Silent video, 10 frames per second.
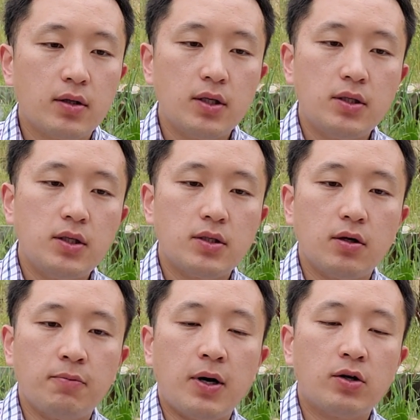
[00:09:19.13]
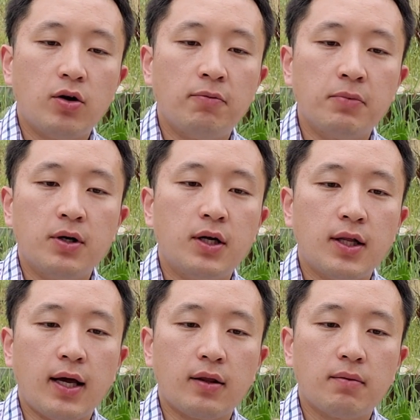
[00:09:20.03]
This is the amount of money
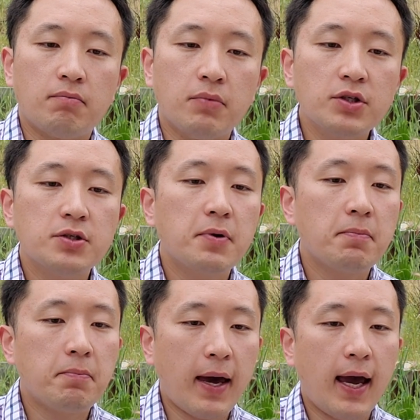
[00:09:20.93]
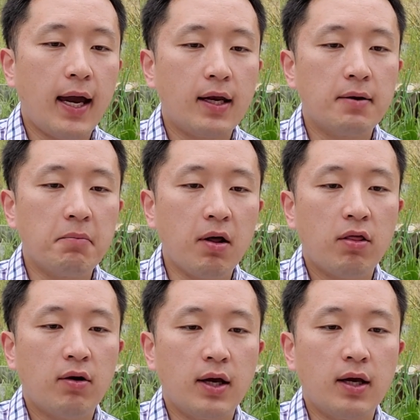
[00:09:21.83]
that must be paid
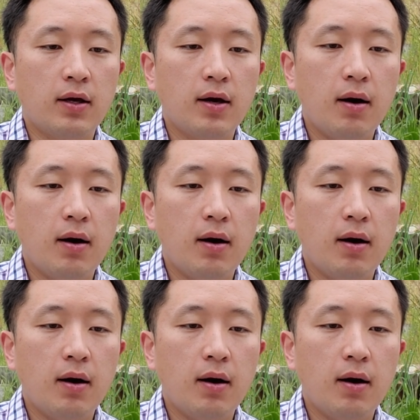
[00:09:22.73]
monthly